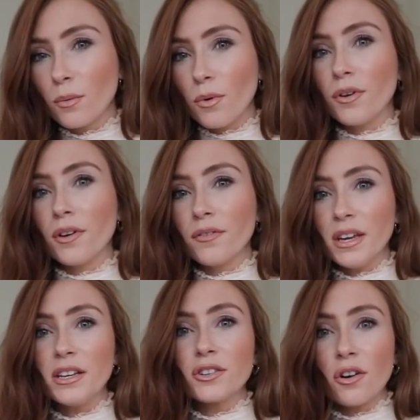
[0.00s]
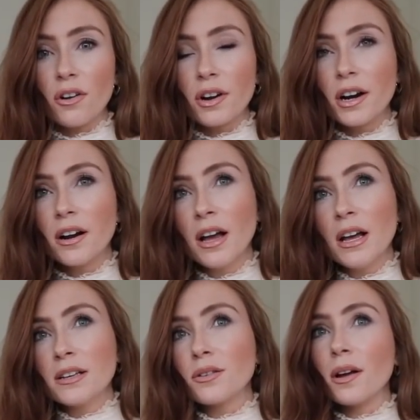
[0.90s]
one of each color.
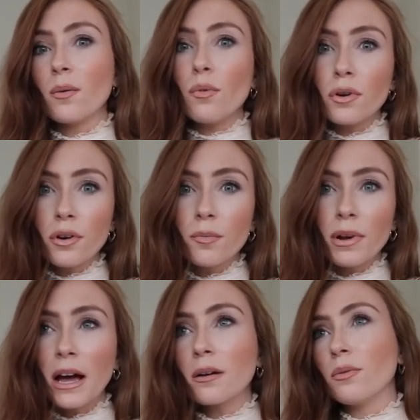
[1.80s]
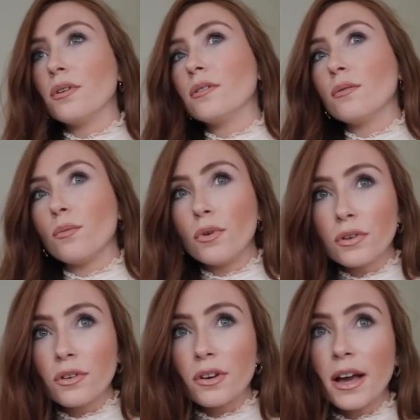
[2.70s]
So like one good black one,
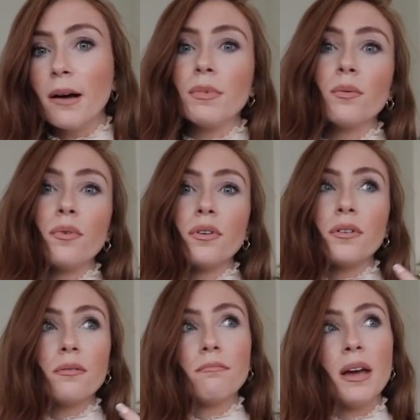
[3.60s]
one good camel one,